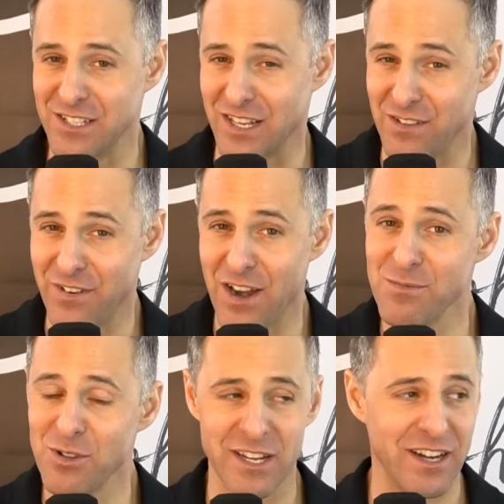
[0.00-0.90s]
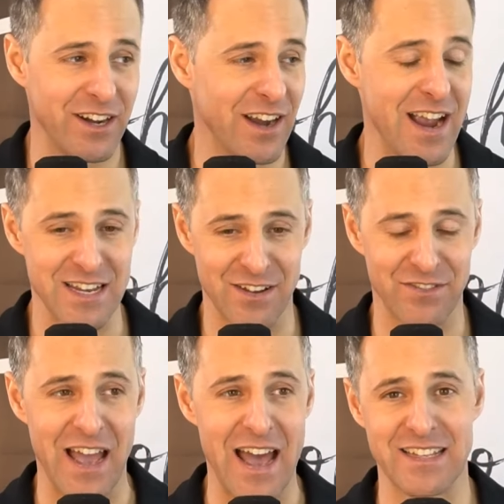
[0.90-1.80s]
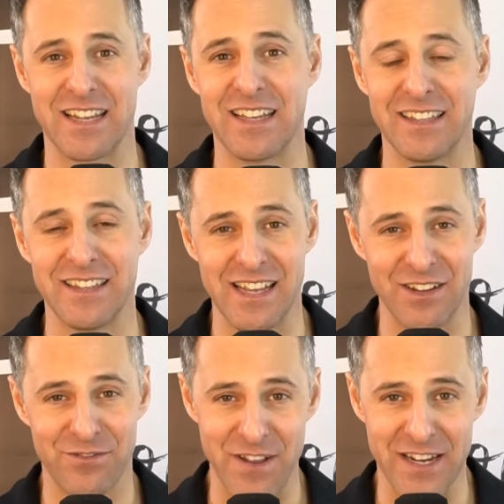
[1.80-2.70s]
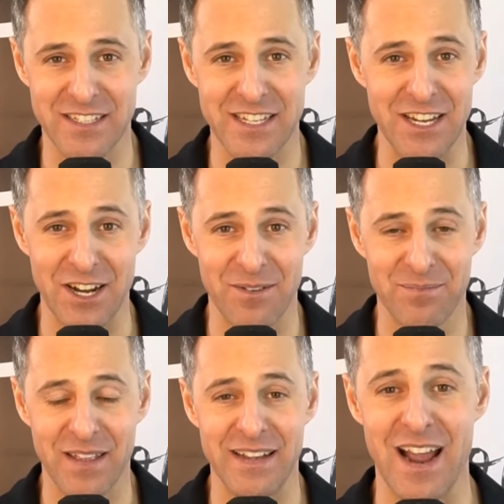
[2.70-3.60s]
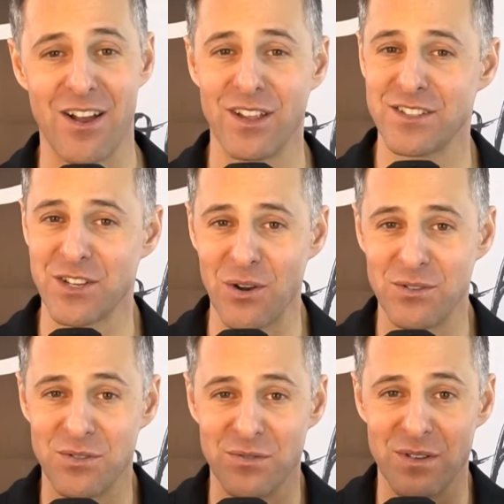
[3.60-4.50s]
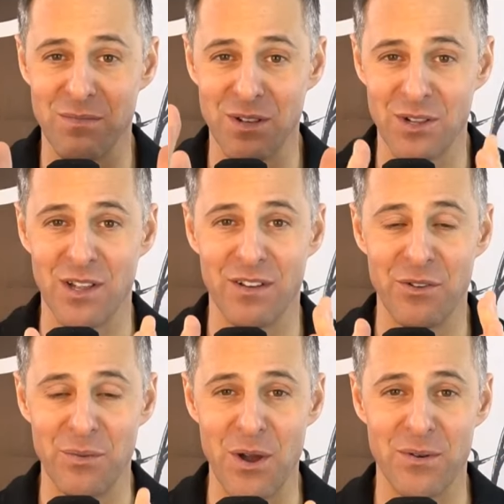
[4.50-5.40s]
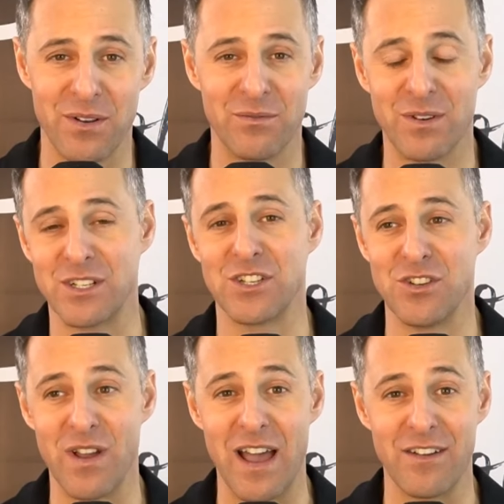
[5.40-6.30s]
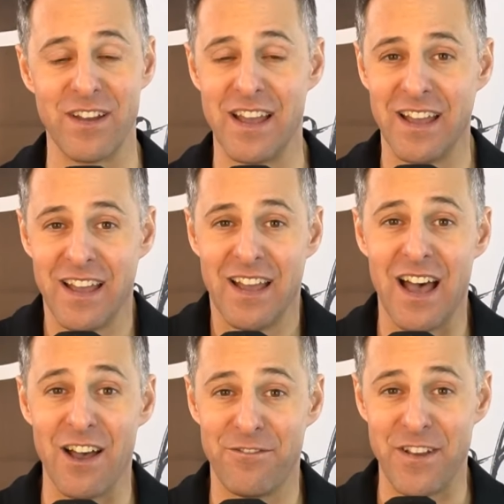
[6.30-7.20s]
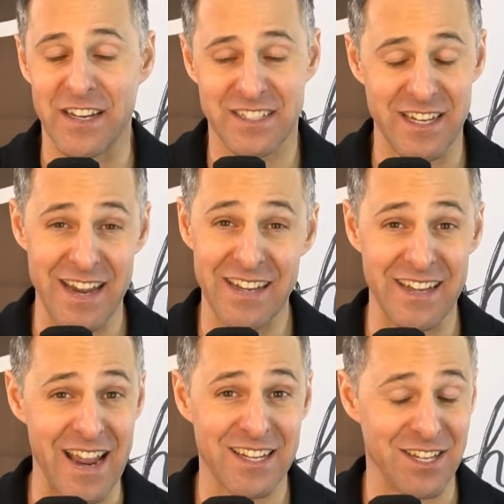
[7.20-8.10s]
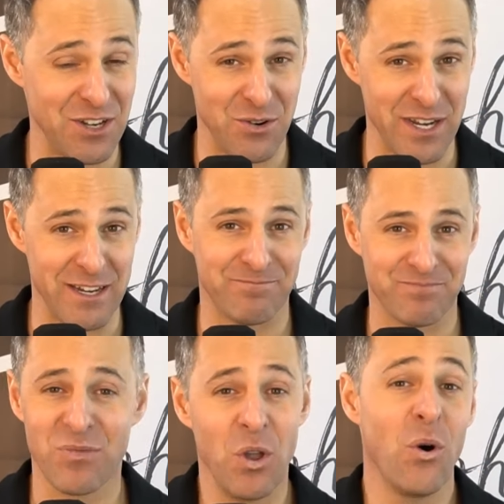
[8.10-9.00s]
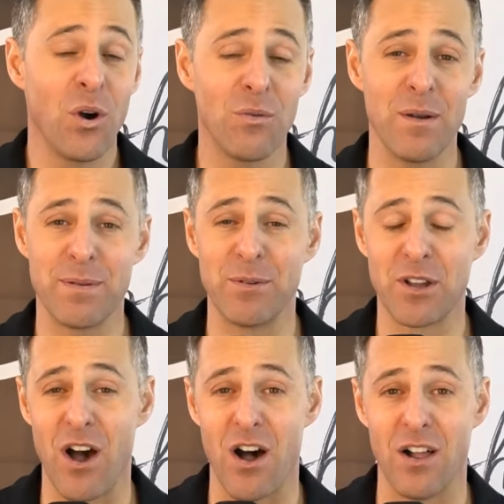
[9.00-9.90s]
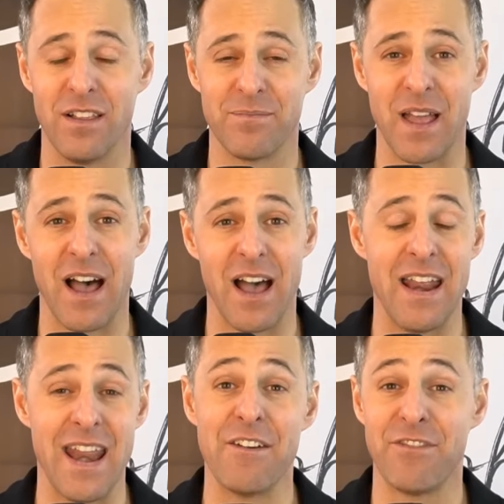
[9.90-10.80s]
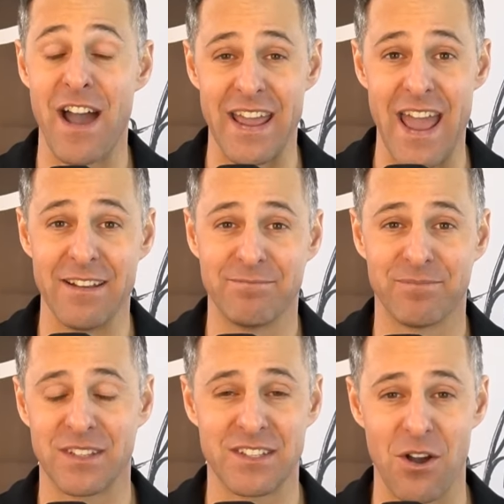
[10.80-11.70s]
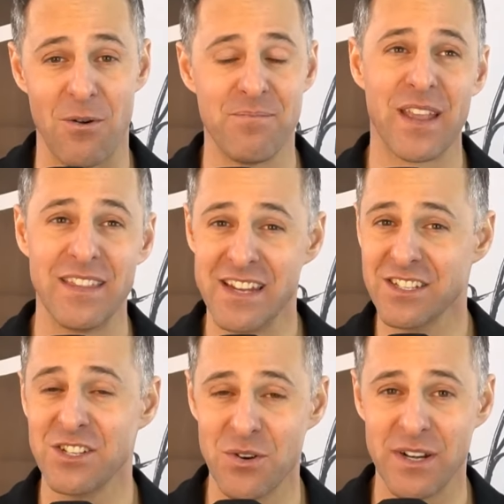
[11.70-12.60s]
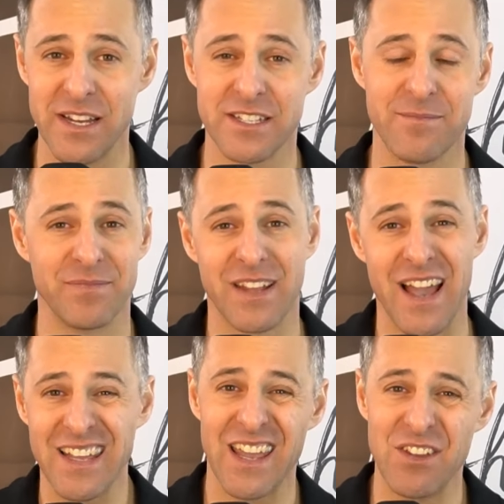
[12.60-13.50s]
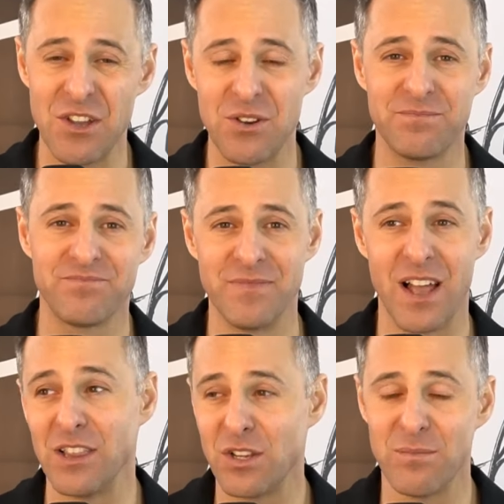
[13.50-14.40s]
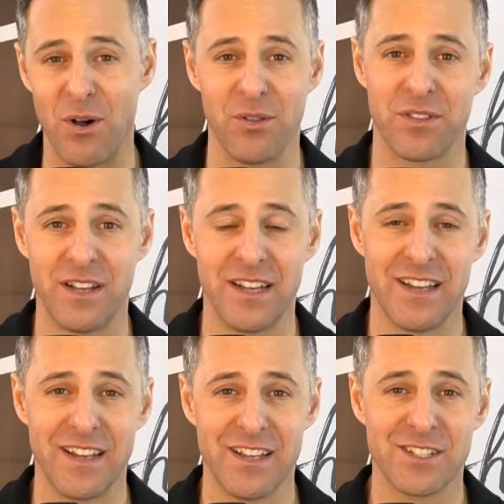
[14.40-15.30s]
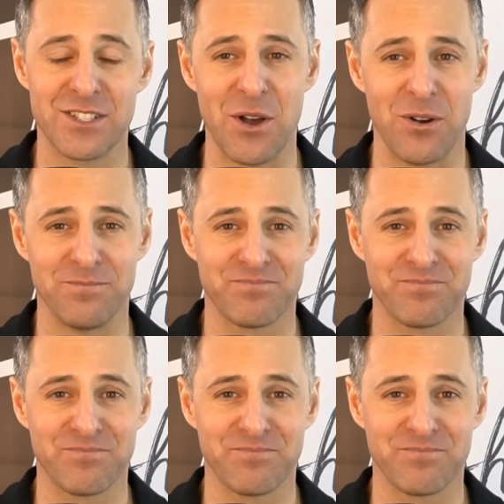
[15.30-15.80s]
so you got the variable here and you've got the fixed here. Now let's go to the middle of the road, which you have a fixed index annuity, or what people call uh, an F I A. So these annuities kind of give you a little of both. So